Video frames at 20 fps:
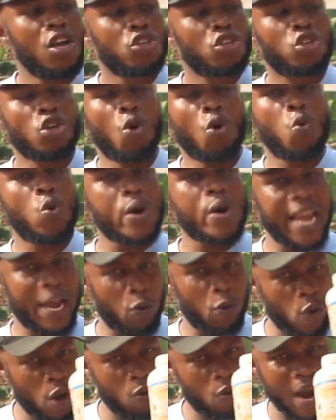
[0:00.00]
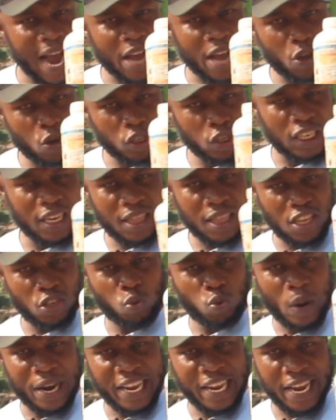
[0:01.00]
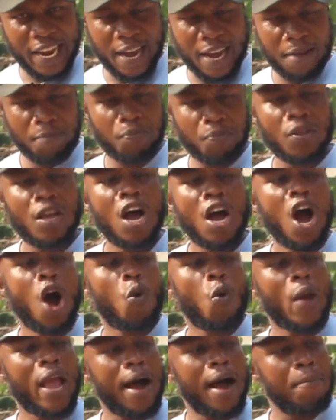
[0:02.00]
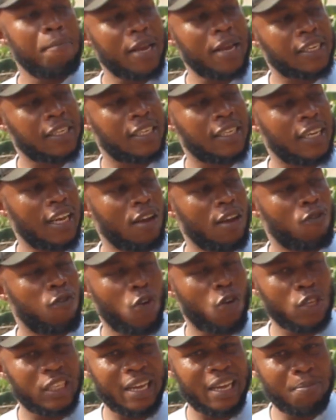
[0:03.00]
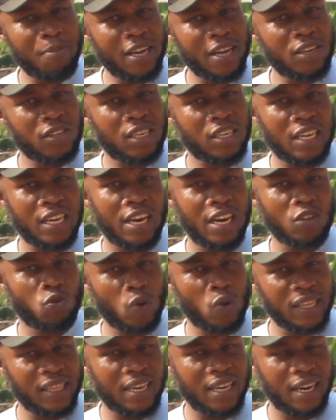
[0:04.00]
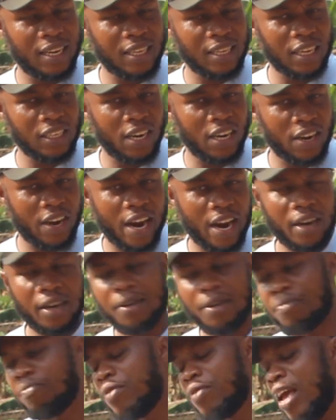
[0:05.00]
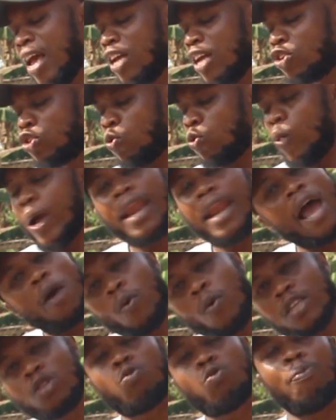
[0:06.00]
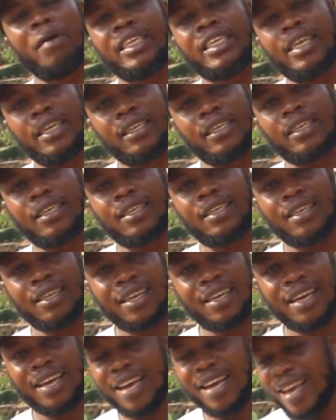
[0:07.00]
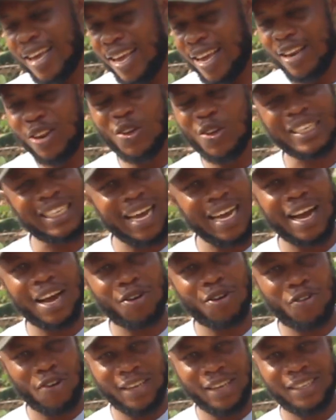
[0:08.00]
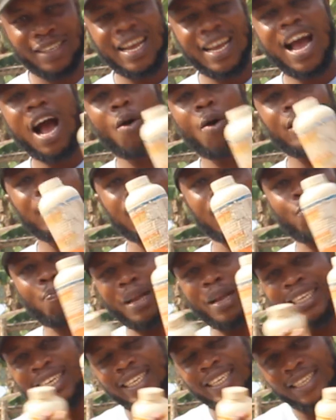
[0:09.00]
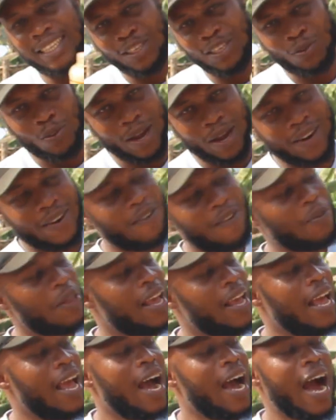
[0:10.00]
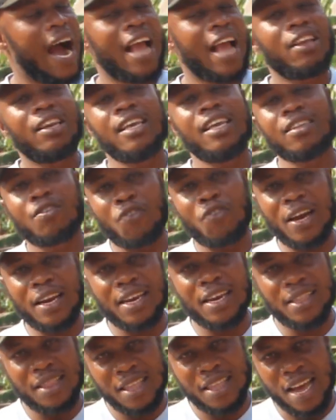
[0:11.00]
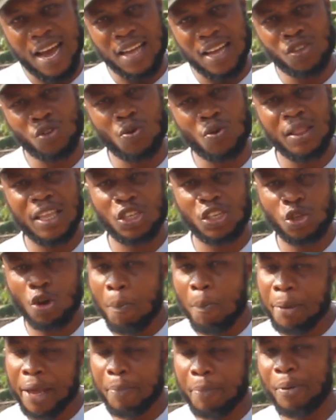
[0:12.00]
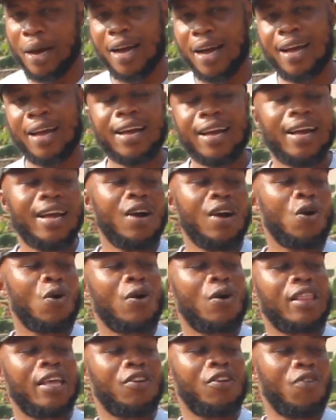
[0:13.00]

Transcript: So we were using this one here. We are mixing 40 mils in a 20-liter jerrycan. So when I went to purchase a new sangatras, I wanted to purchase this one. I didn't find it there. So the shopkeeper or the